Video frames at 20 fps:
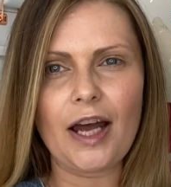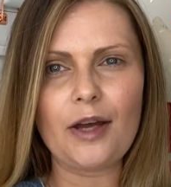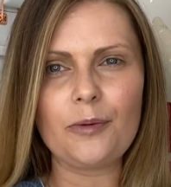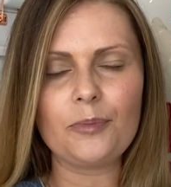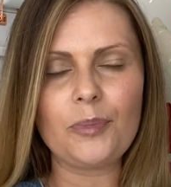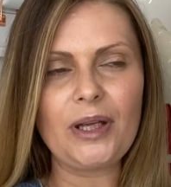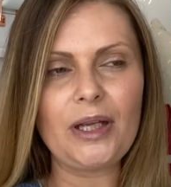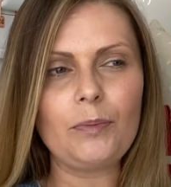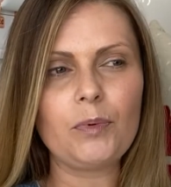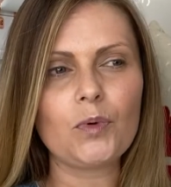And
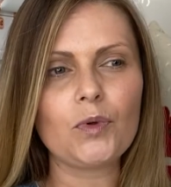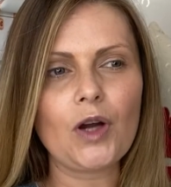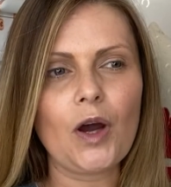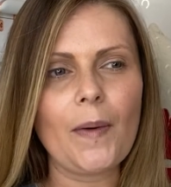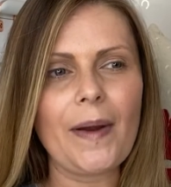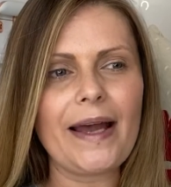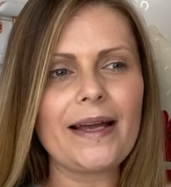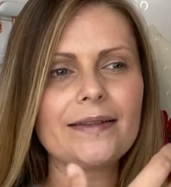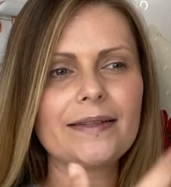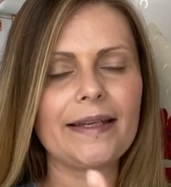people know
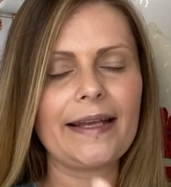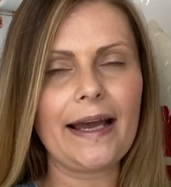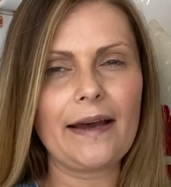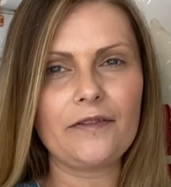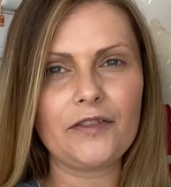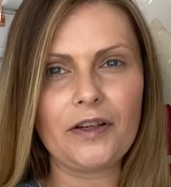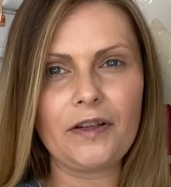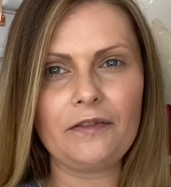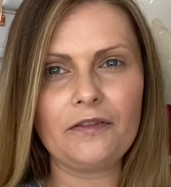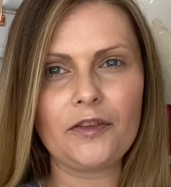how to
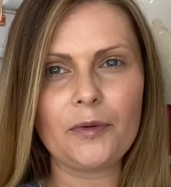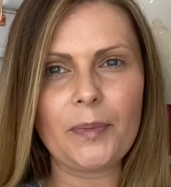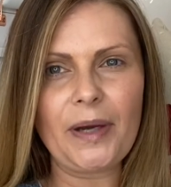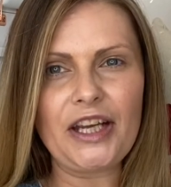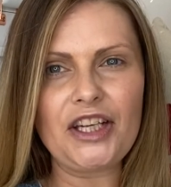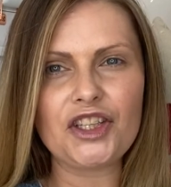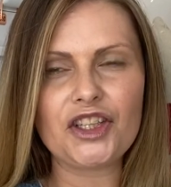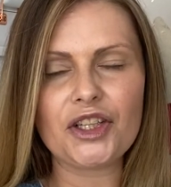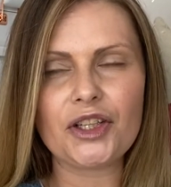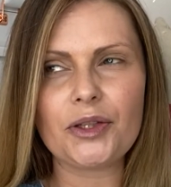gather
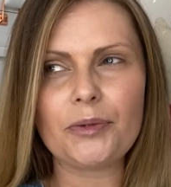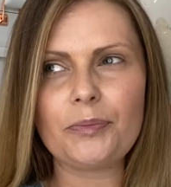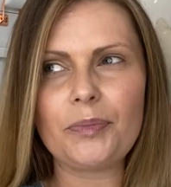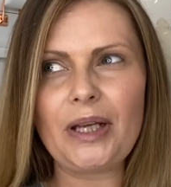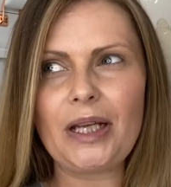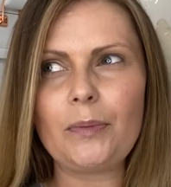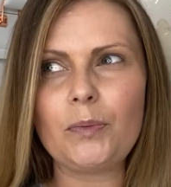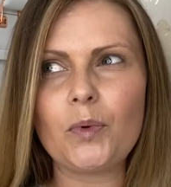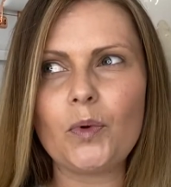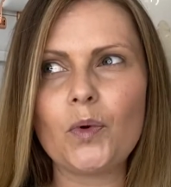information.
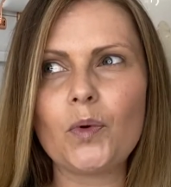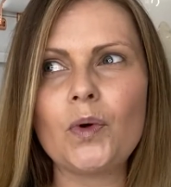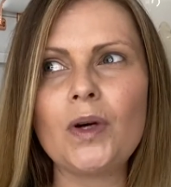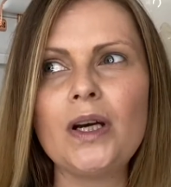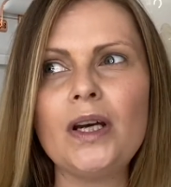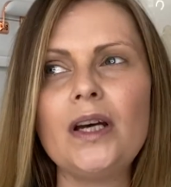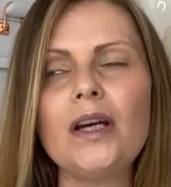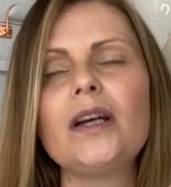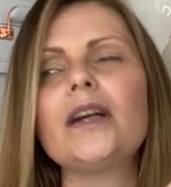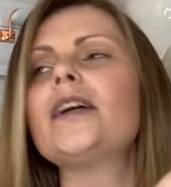People
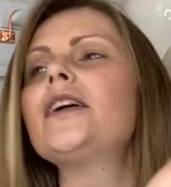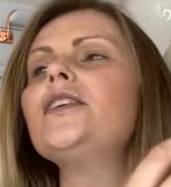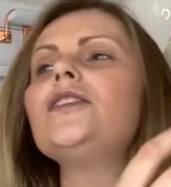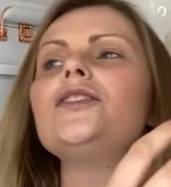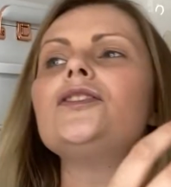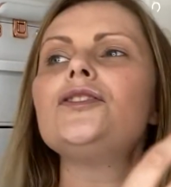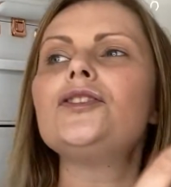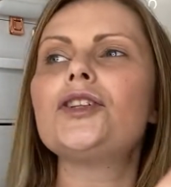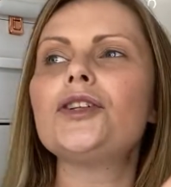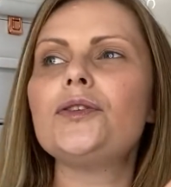can
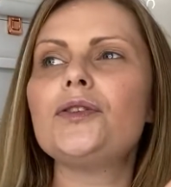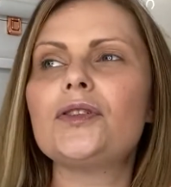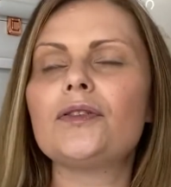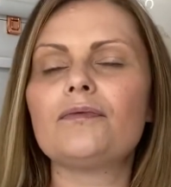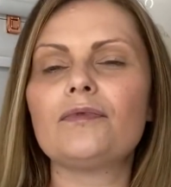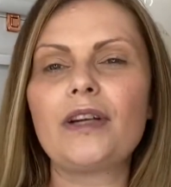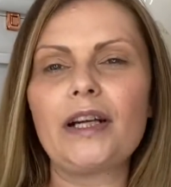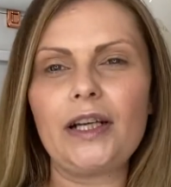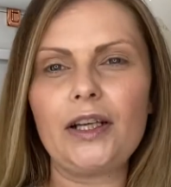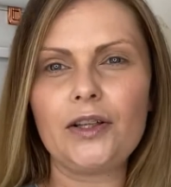do some
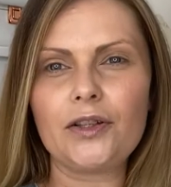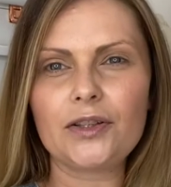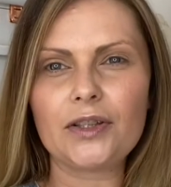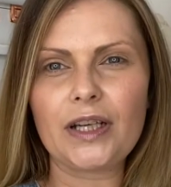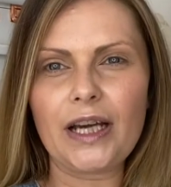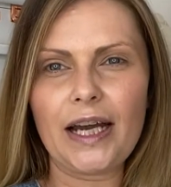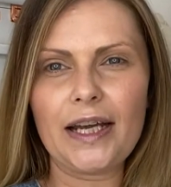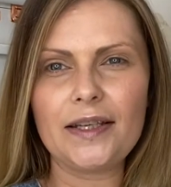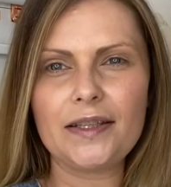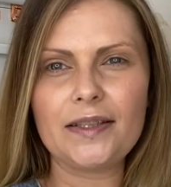really good
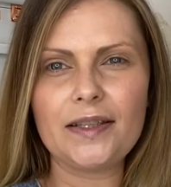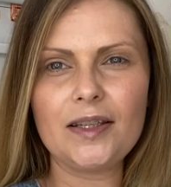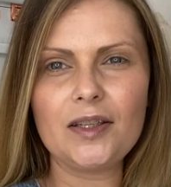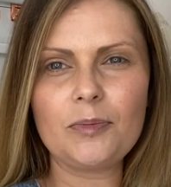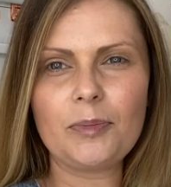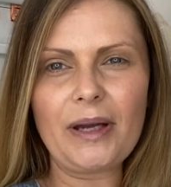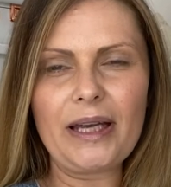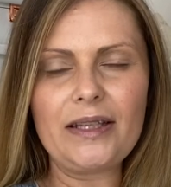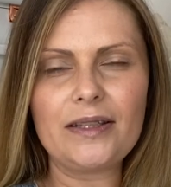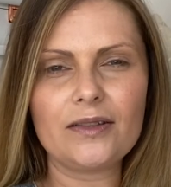cases
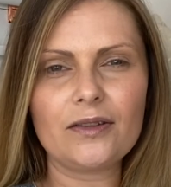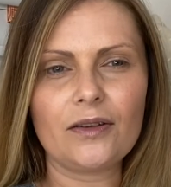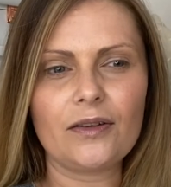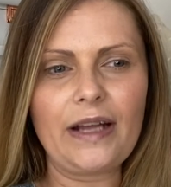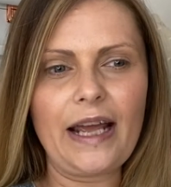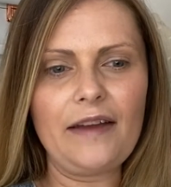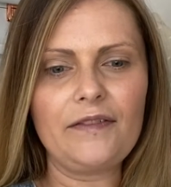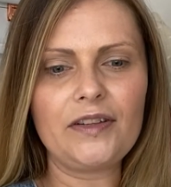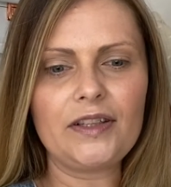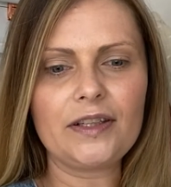based on
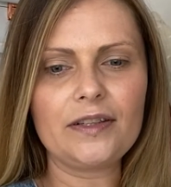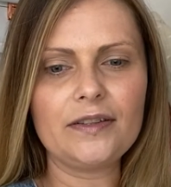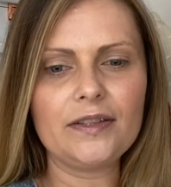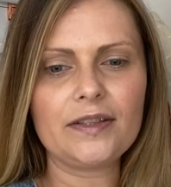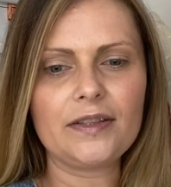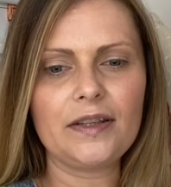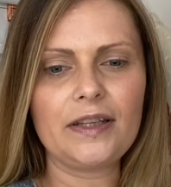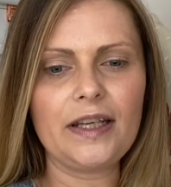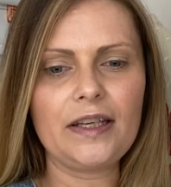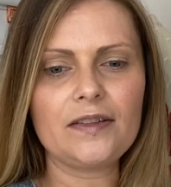evidence
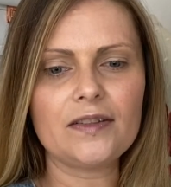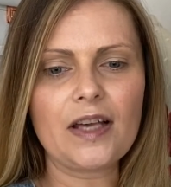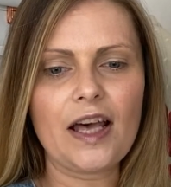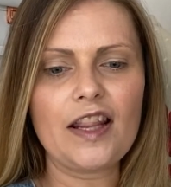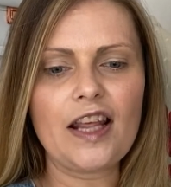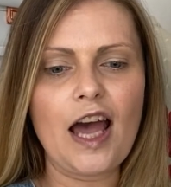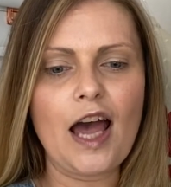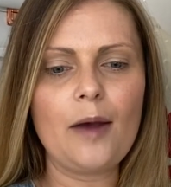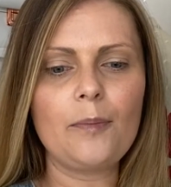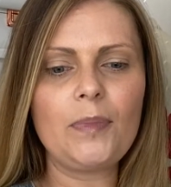and things like
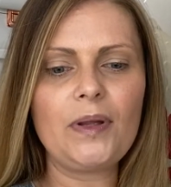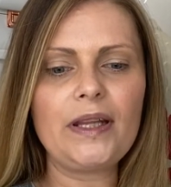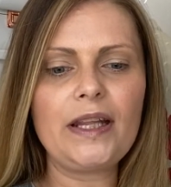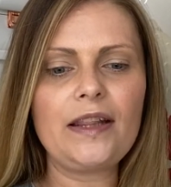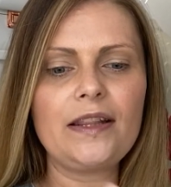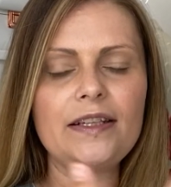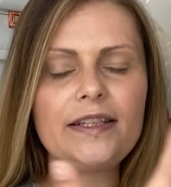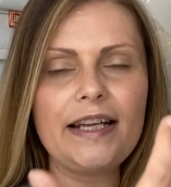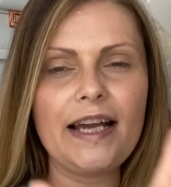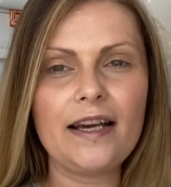that. But then
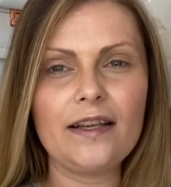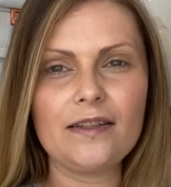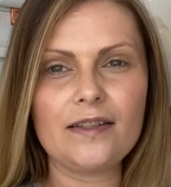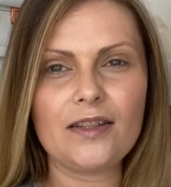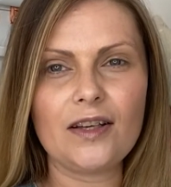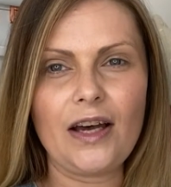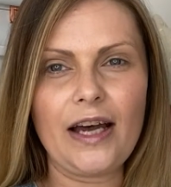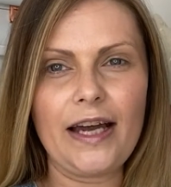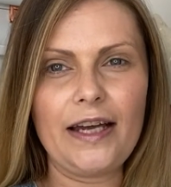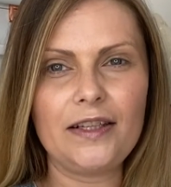the
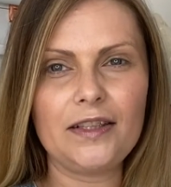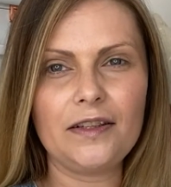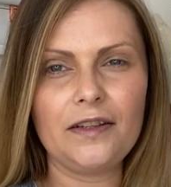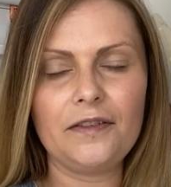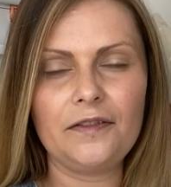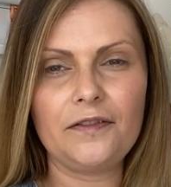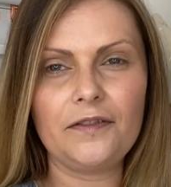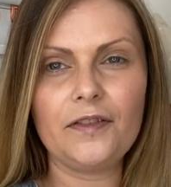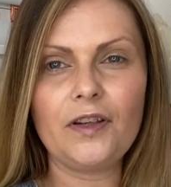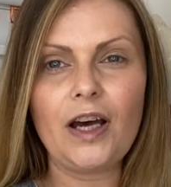downside
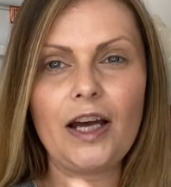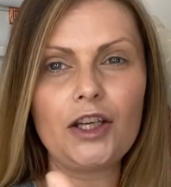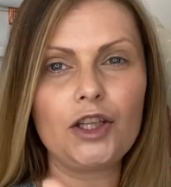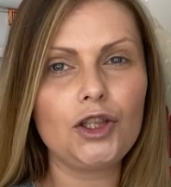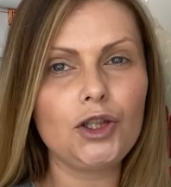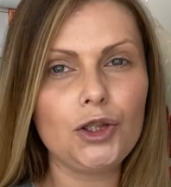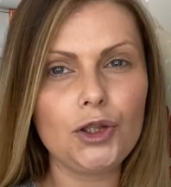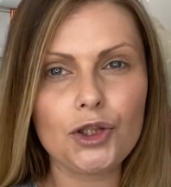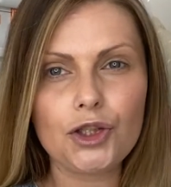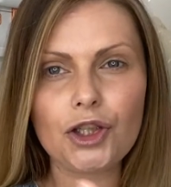of like
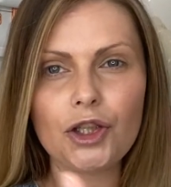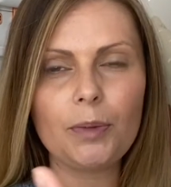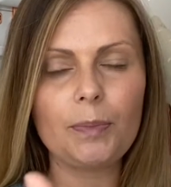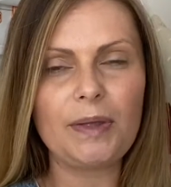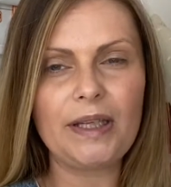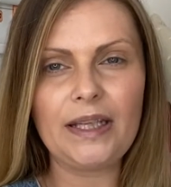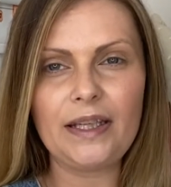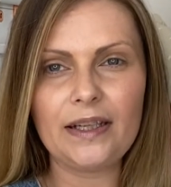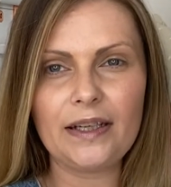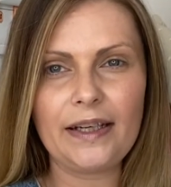YouTube,
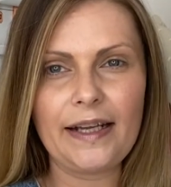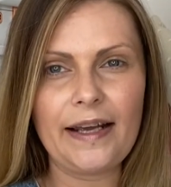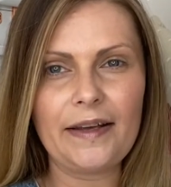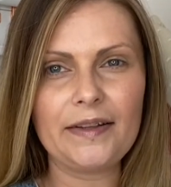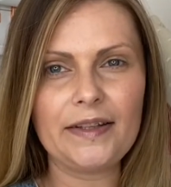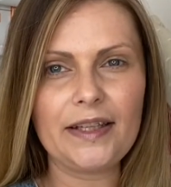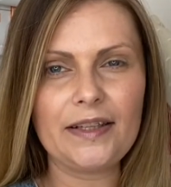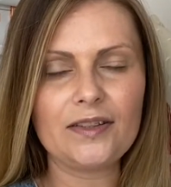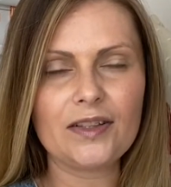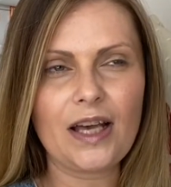the internet and
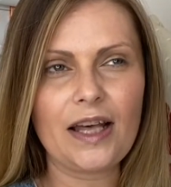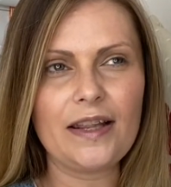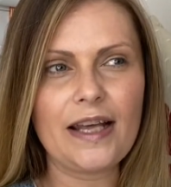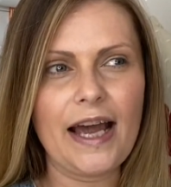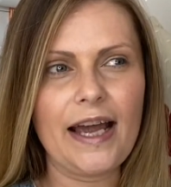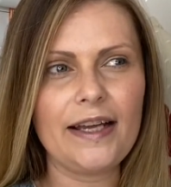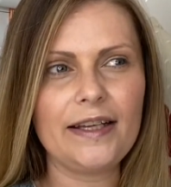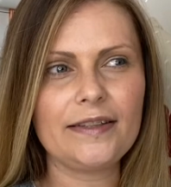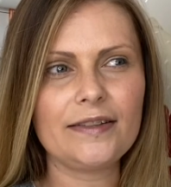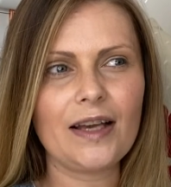things like
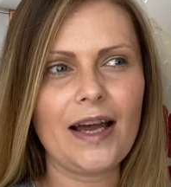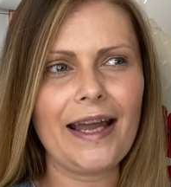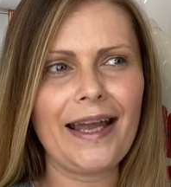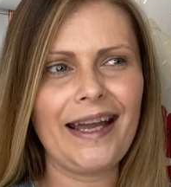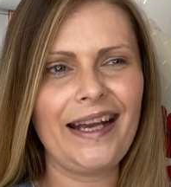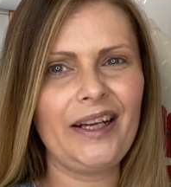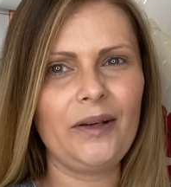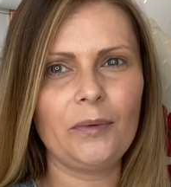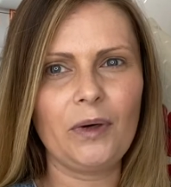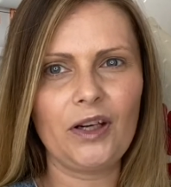that is like
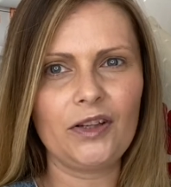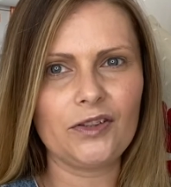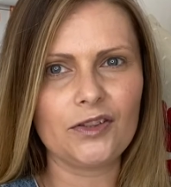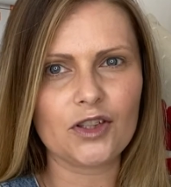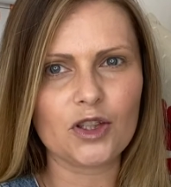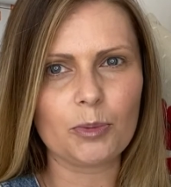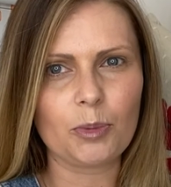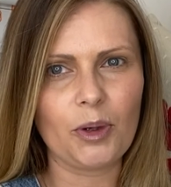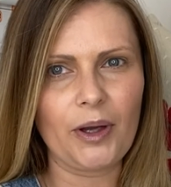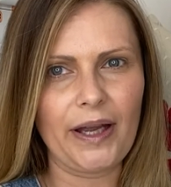anyone can
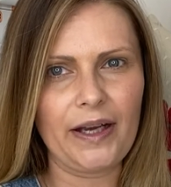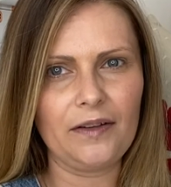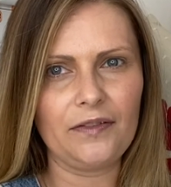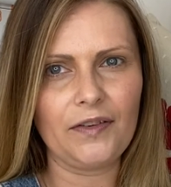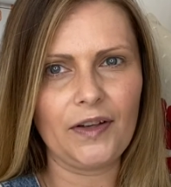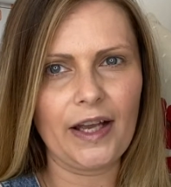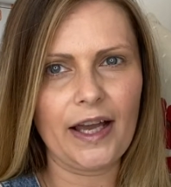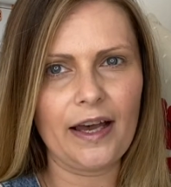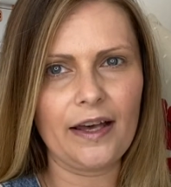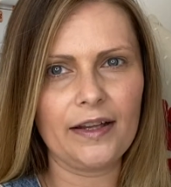just put
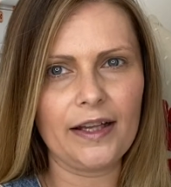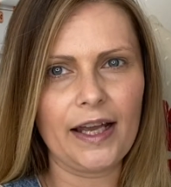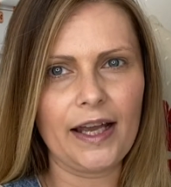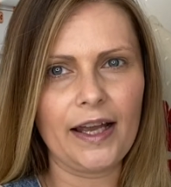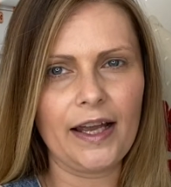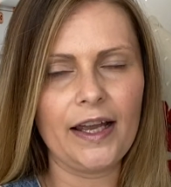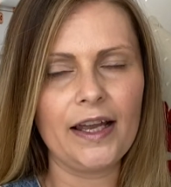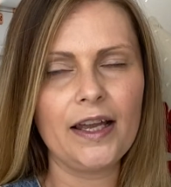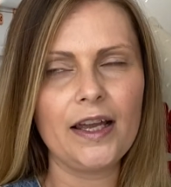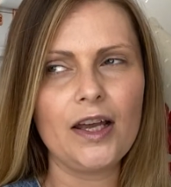anything out there,